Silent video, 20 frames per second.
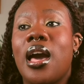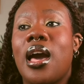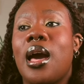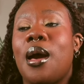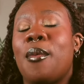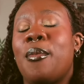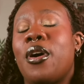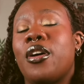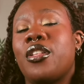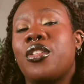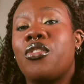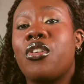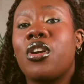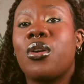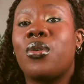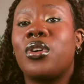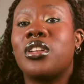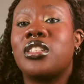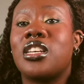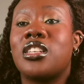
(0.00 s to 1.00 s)
About
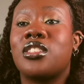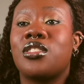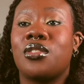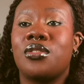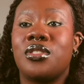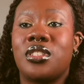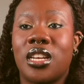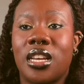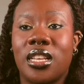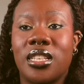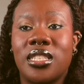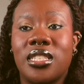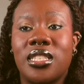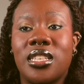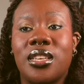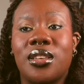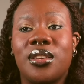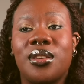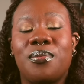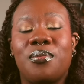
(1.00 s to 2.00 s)
3/4 of Gen
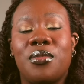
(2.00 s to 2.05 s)
Z